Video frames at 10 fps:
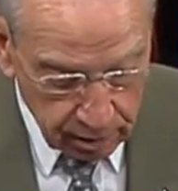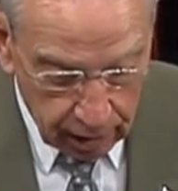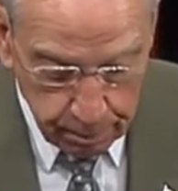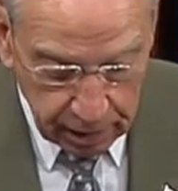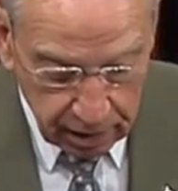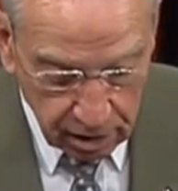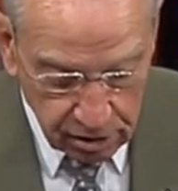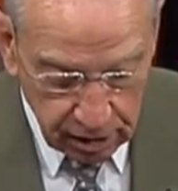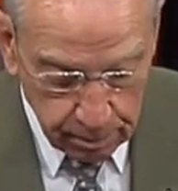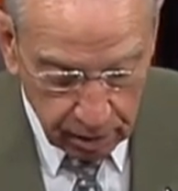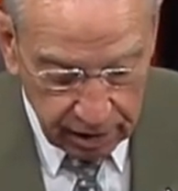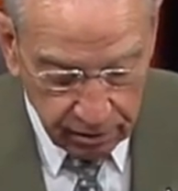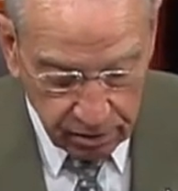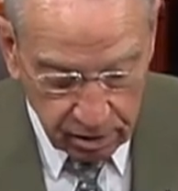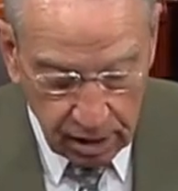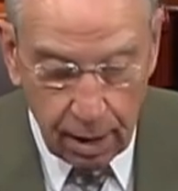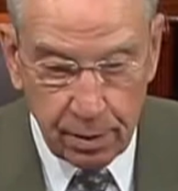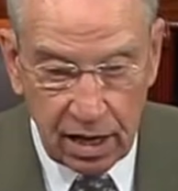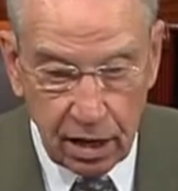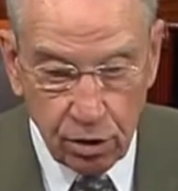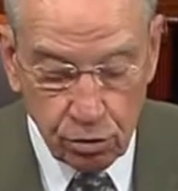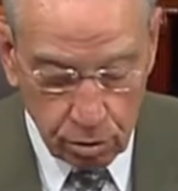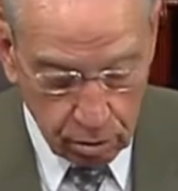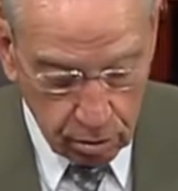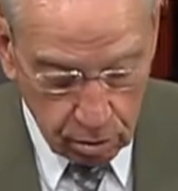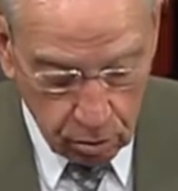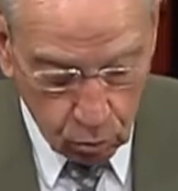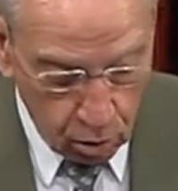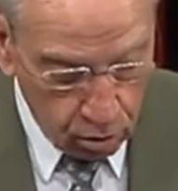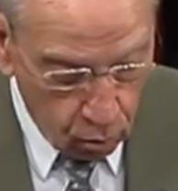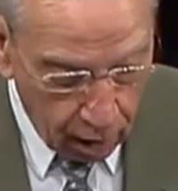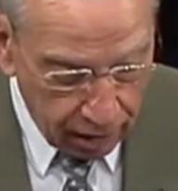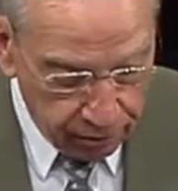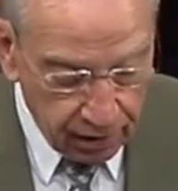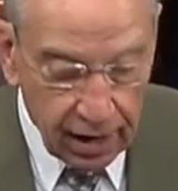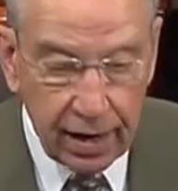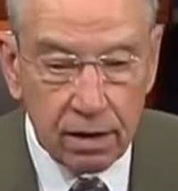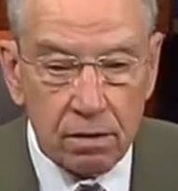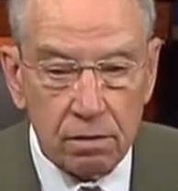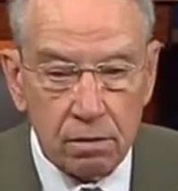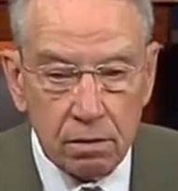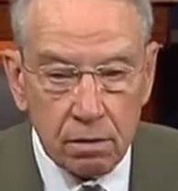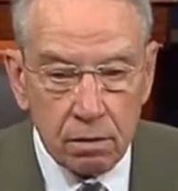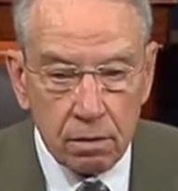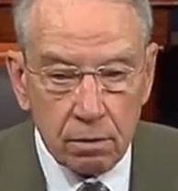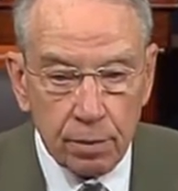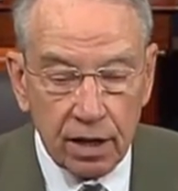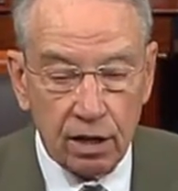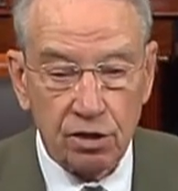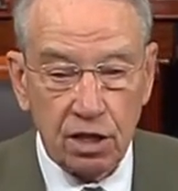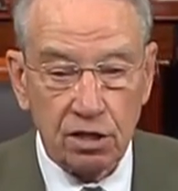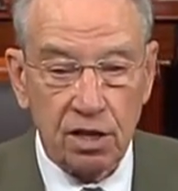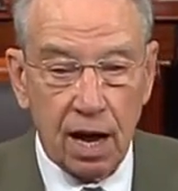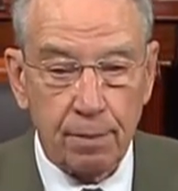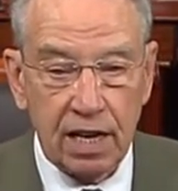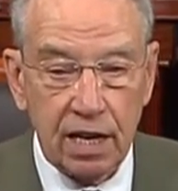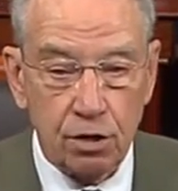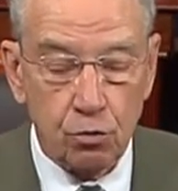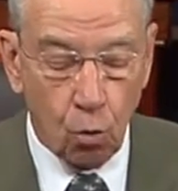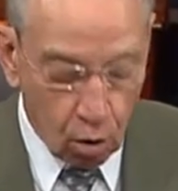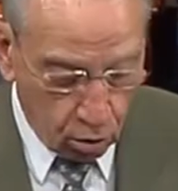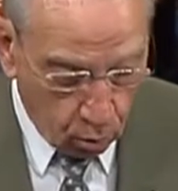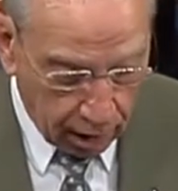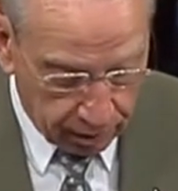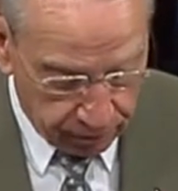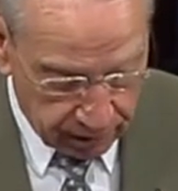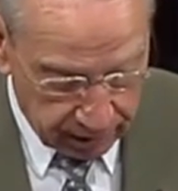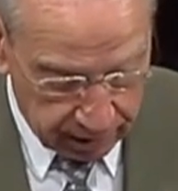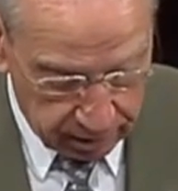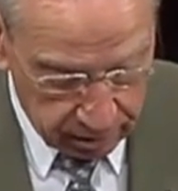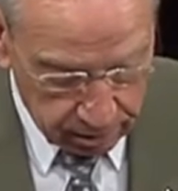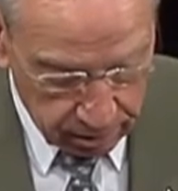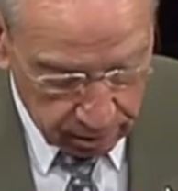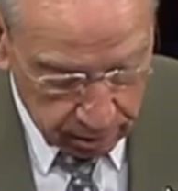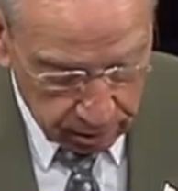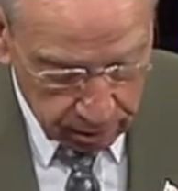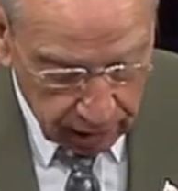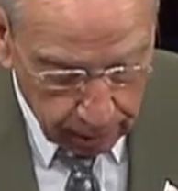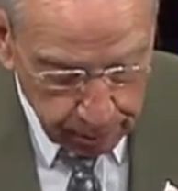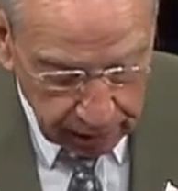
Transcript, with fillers: Not because they believed the nominees weren't qualified, because these nominees were qualified. Not